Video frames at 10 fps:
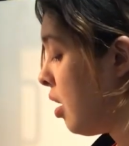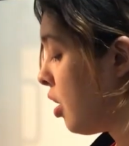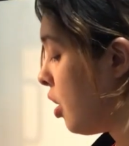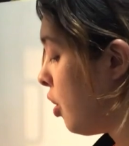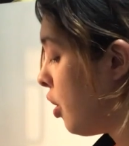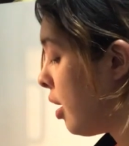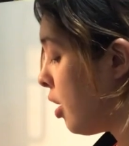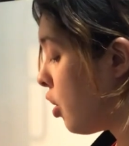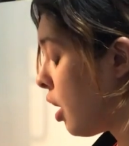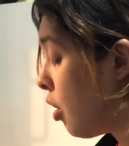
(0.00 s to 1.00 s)
You know, you
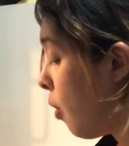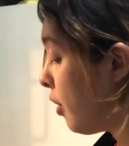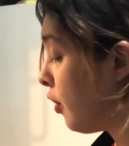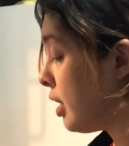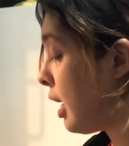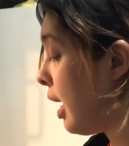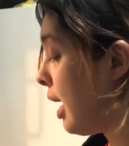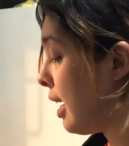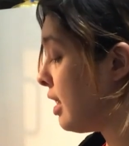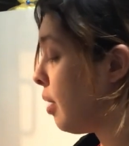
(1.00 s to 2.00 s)
can always freestyle
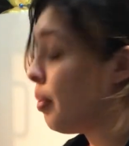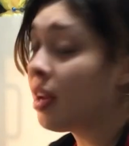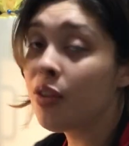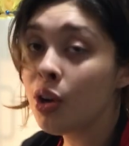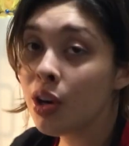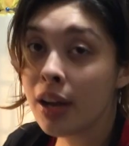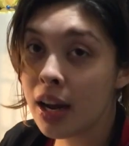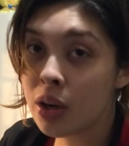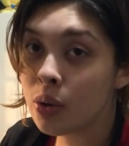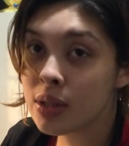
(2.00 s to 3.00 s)
like I said, but if you ain't
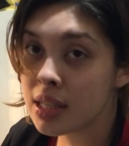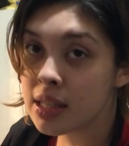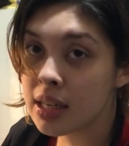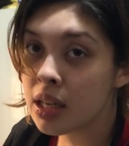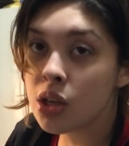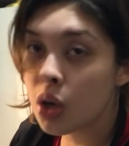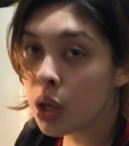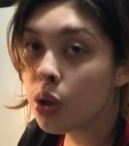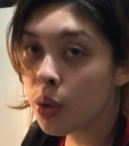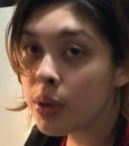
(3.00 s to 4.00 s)
got no seasoning, you
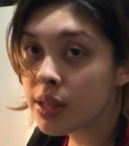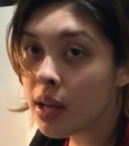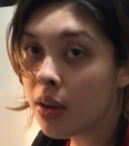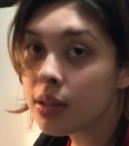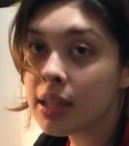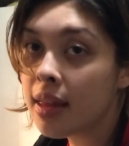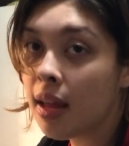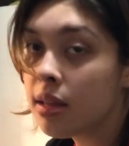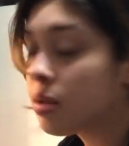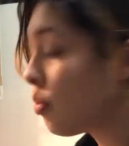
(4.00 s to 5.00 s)
can do it with salt, and
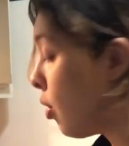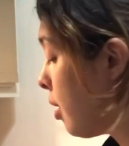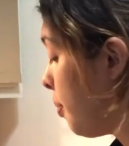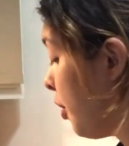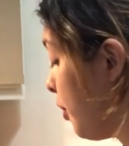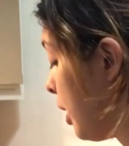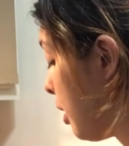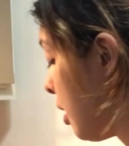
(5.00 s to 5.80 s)
that's more than perfect.